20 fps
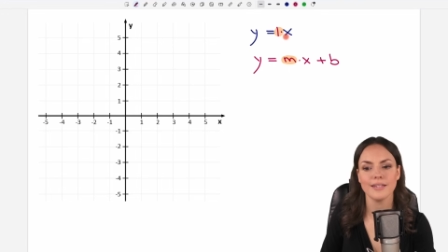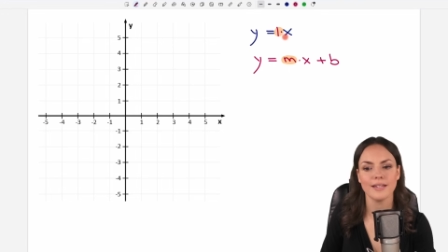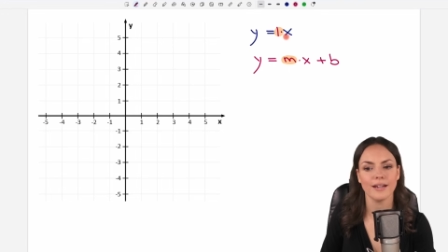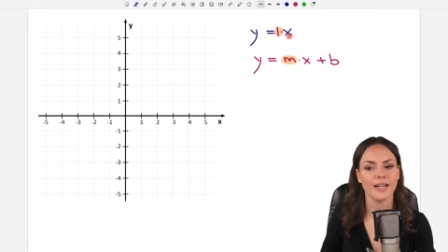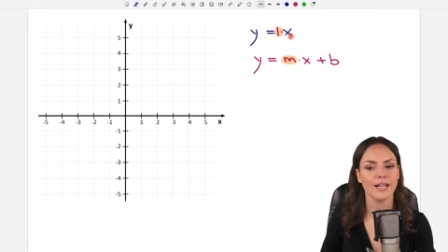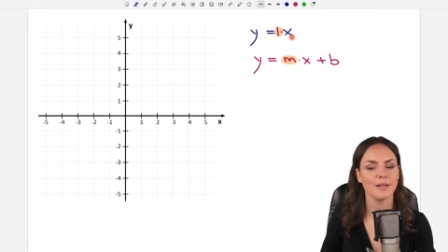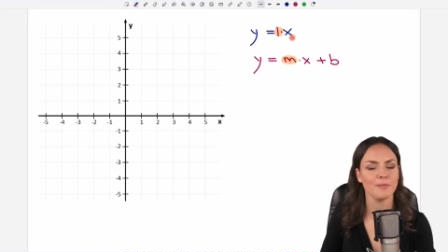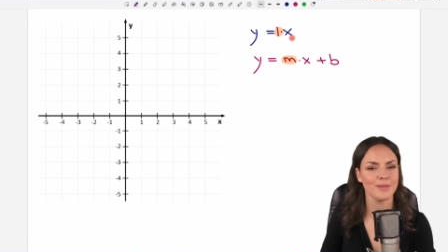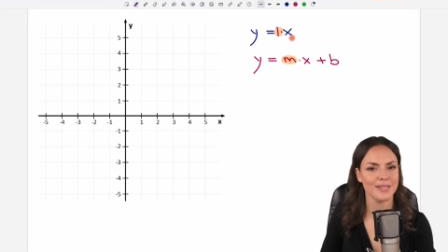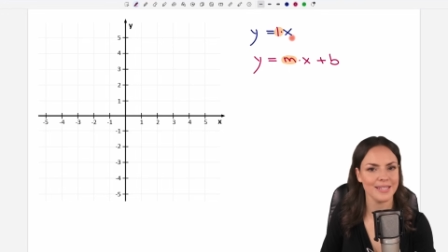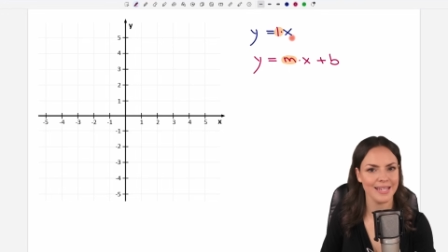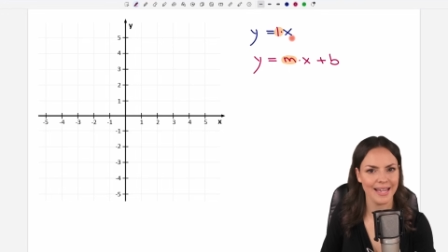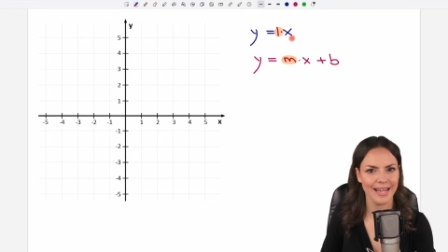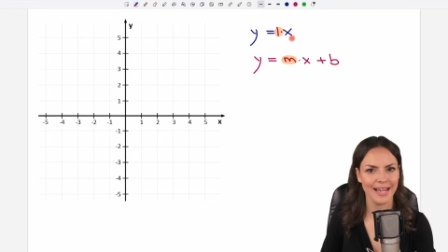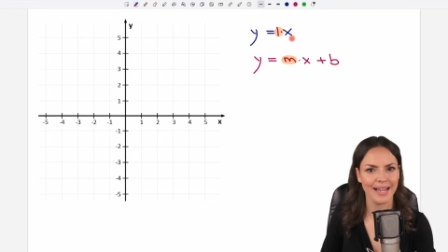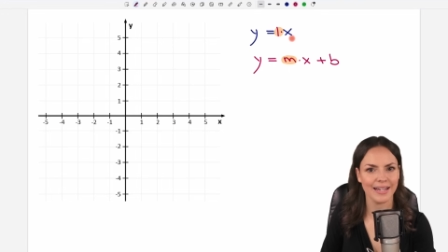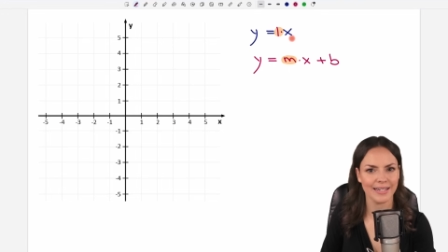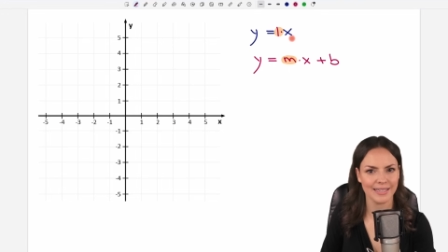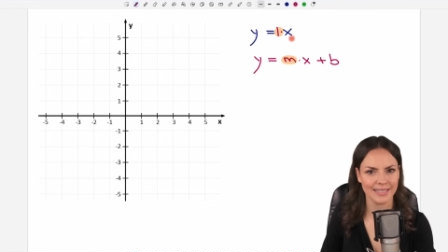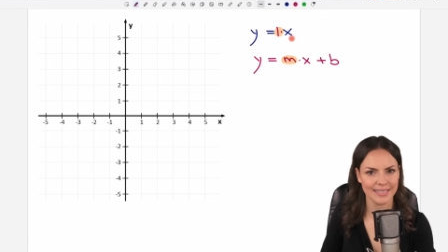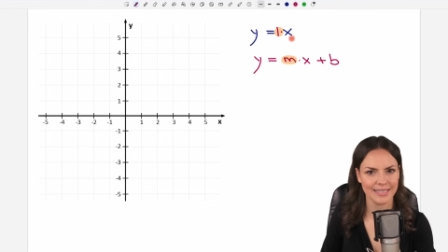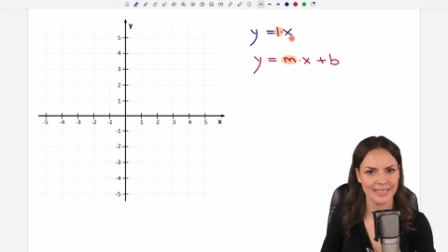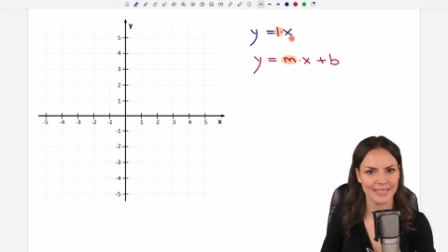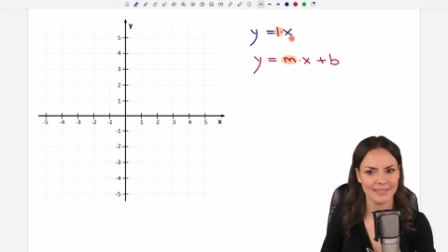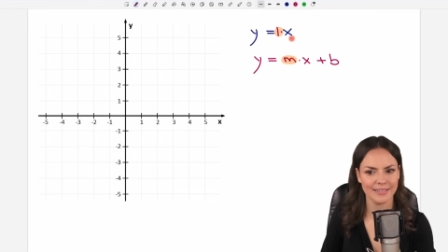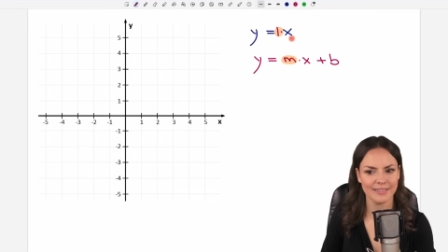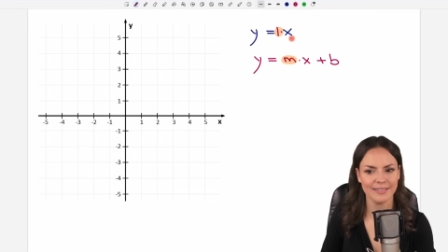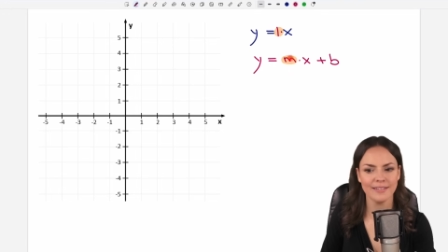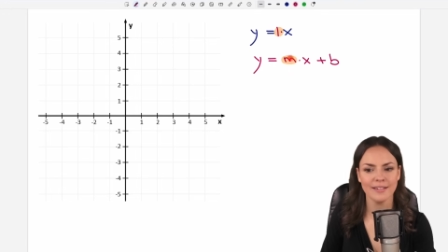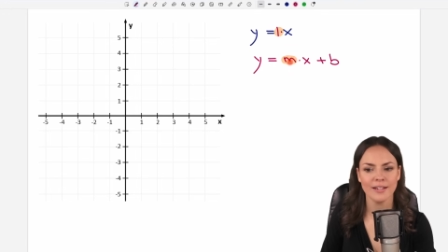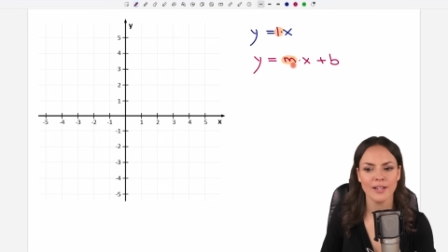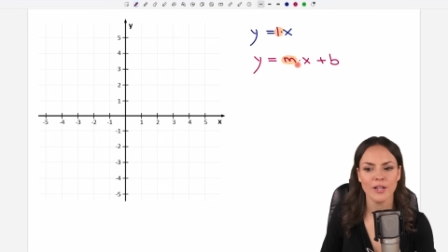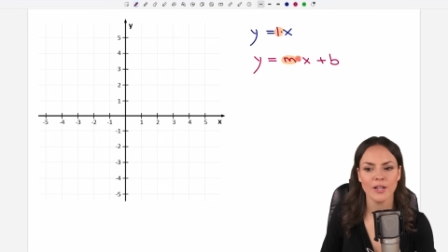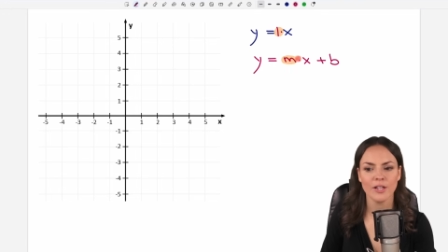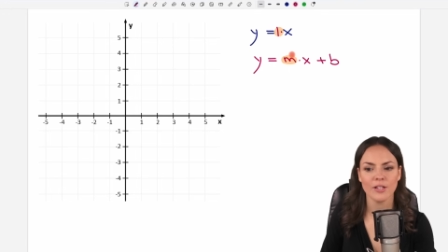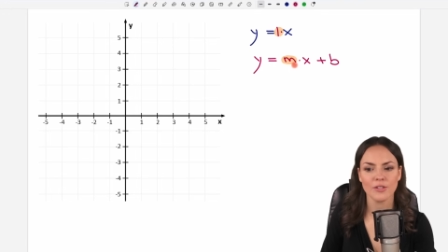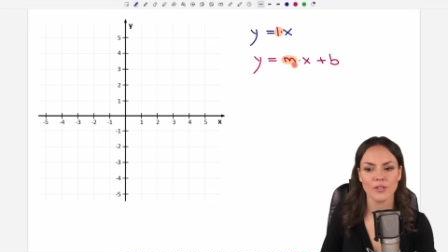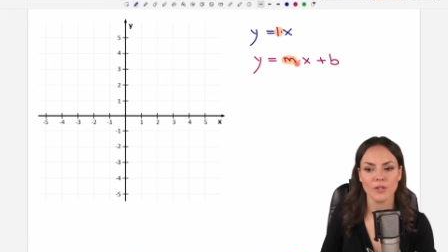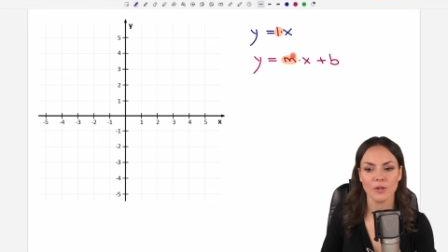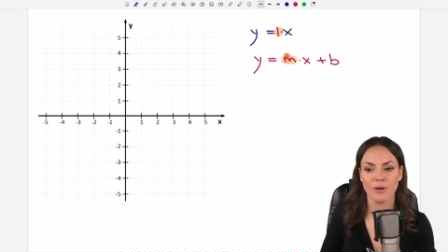times x here.
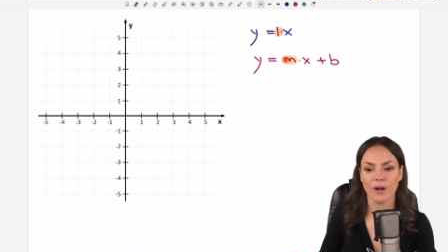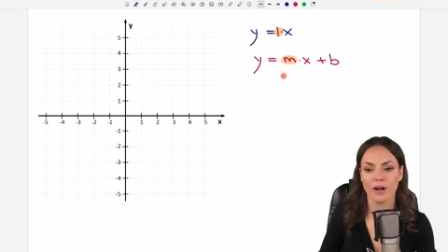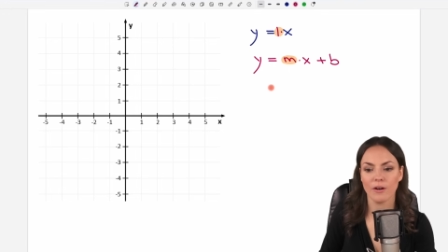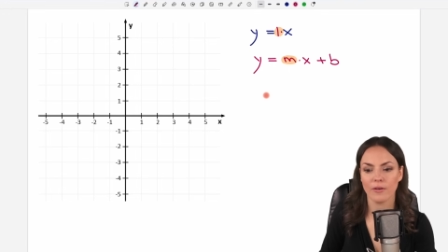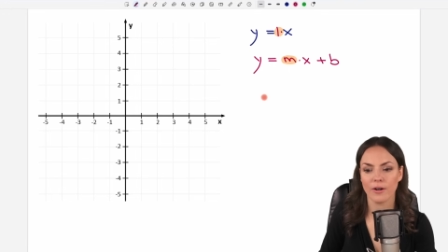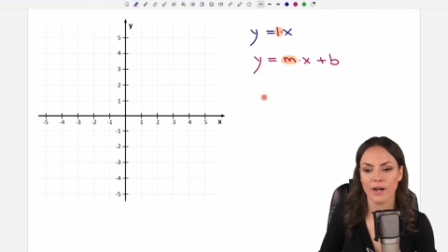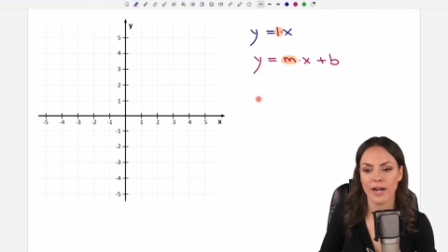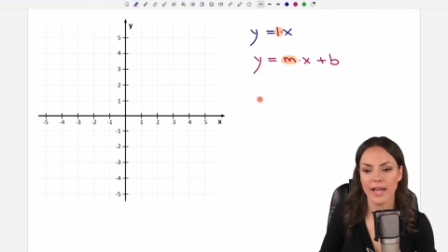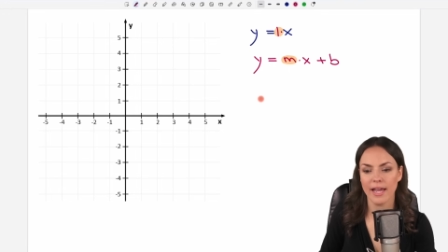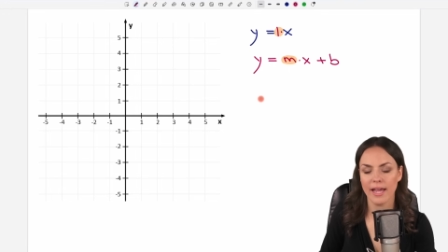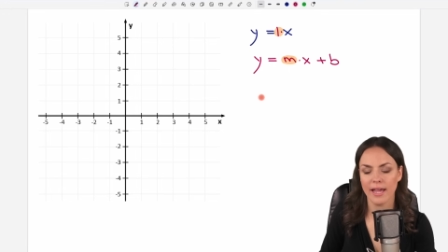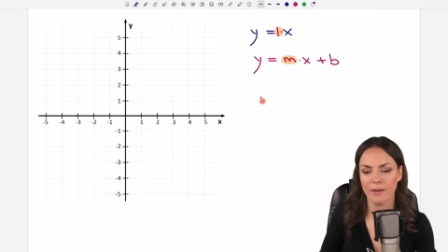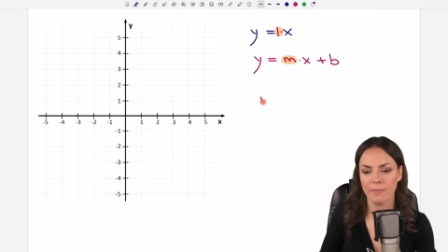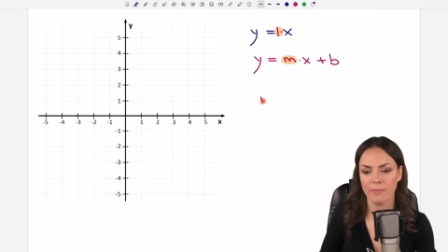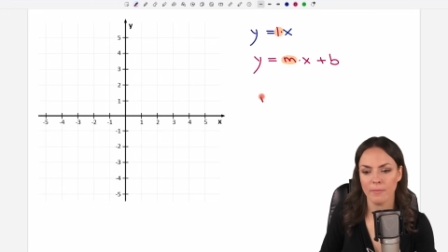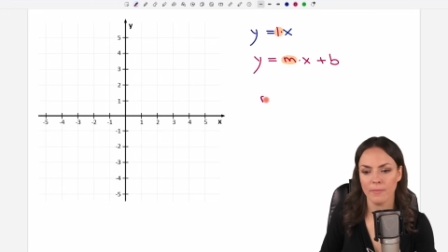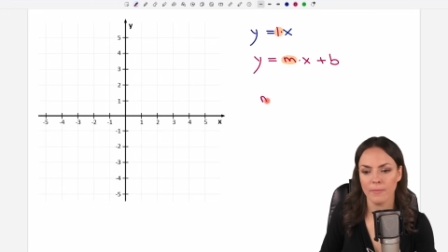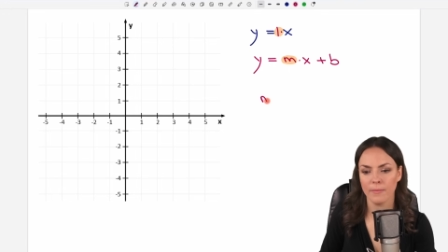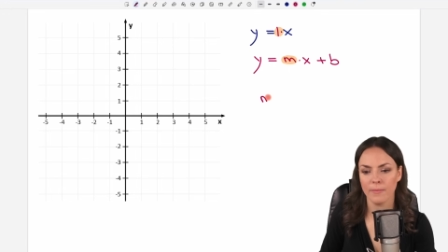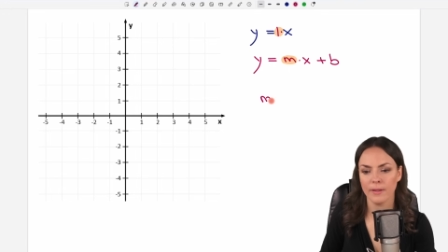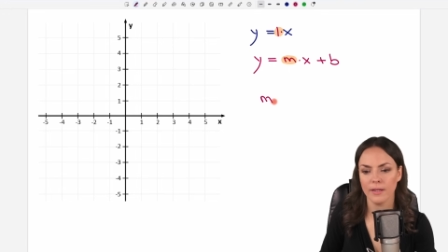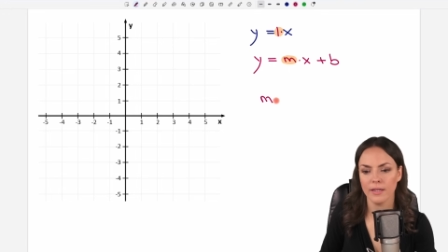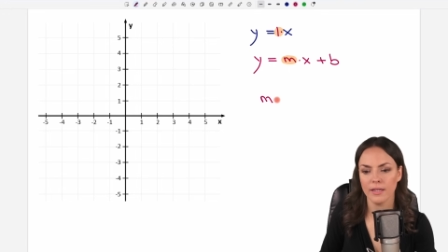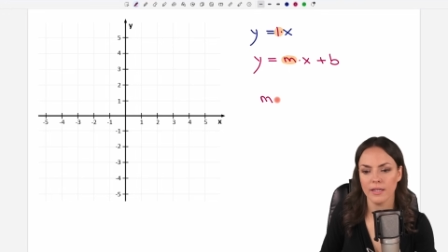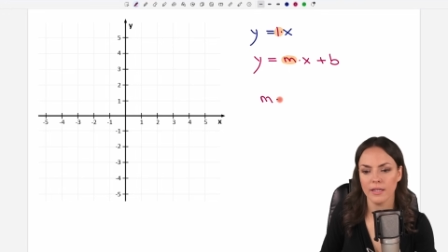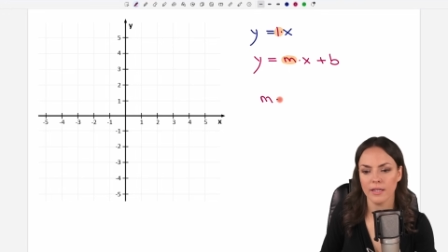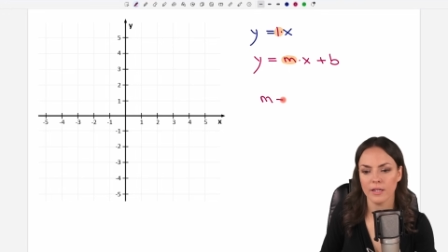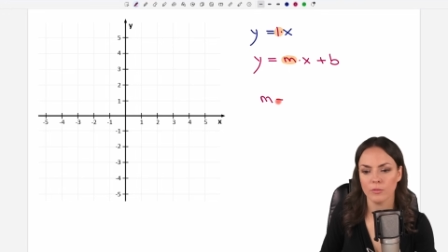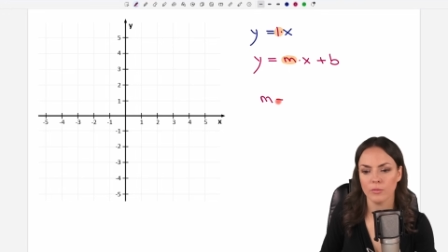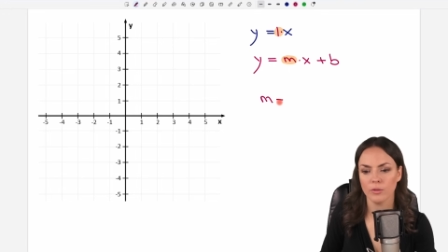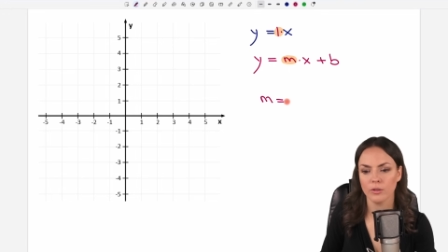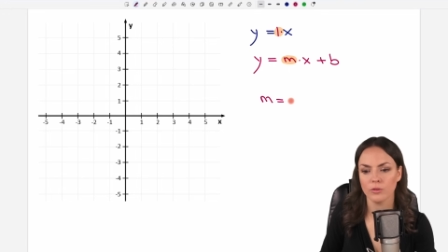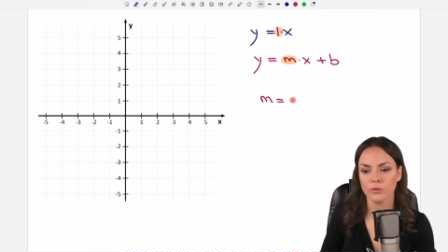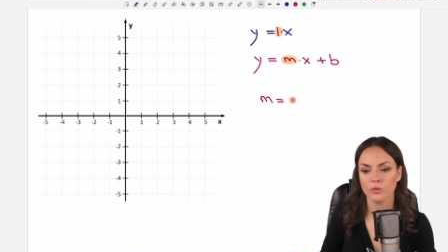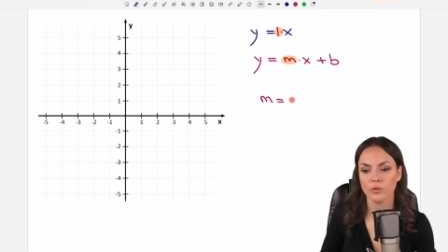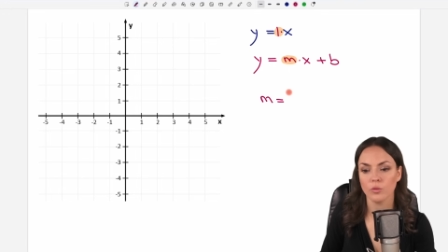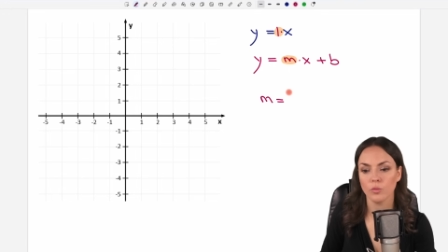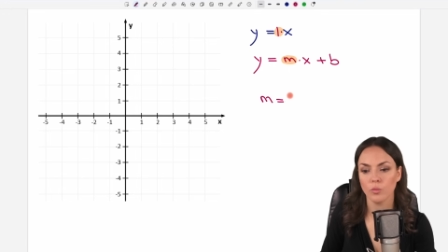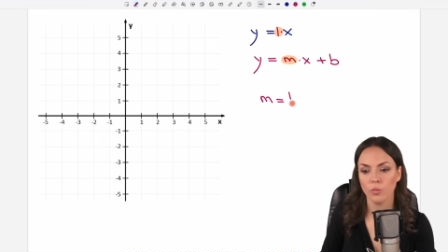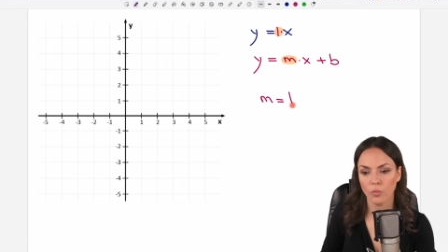So our m
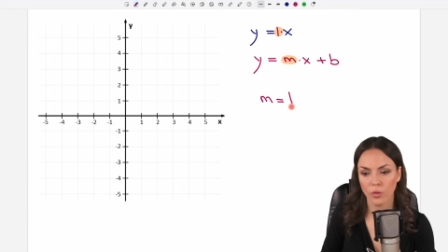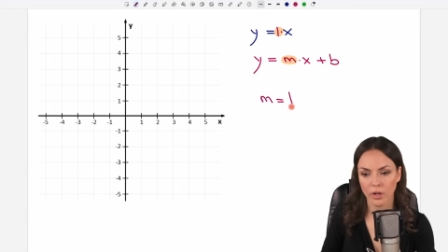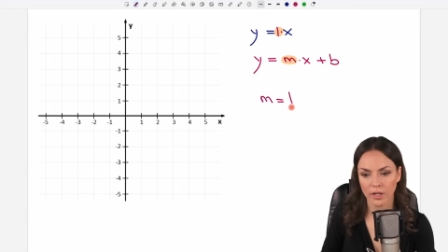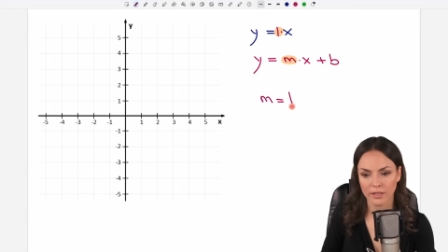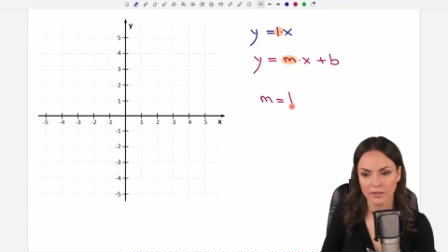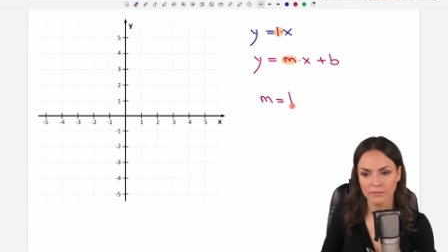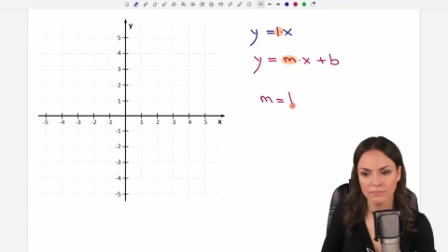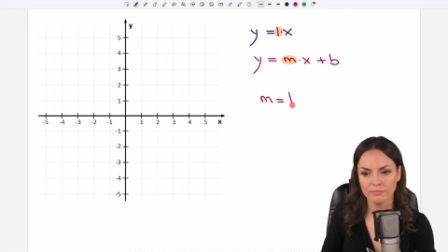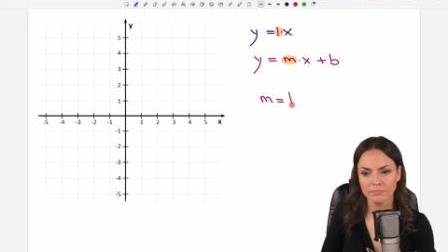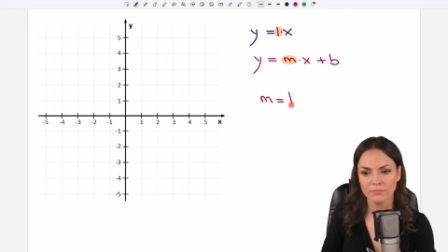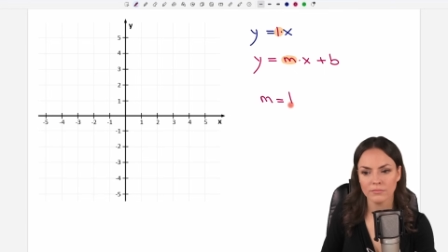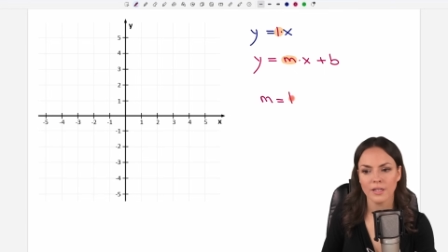equals 1.